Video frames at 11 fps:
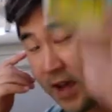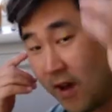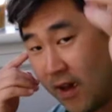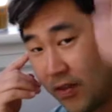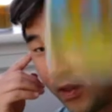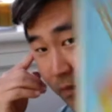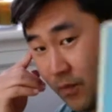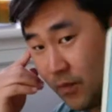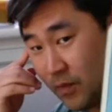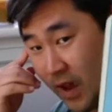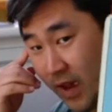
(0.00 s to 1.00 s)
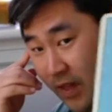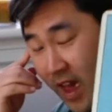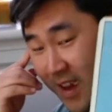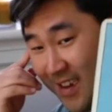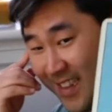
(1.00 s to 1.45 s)
Now, at the
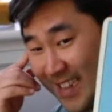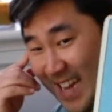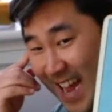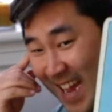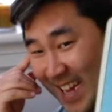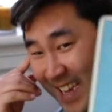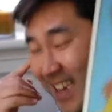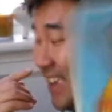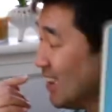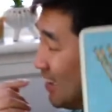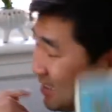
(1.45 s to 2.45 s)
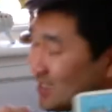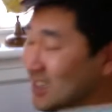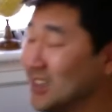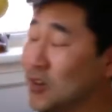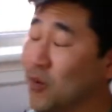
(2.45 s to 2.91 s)
end of the day,
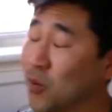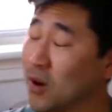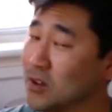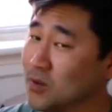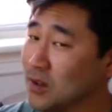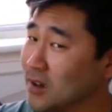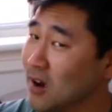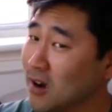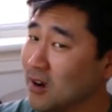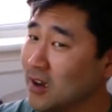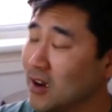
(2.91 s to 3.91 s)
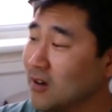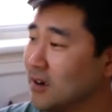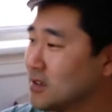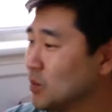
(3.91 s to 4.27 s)
listen, you've worked really hard, Aries.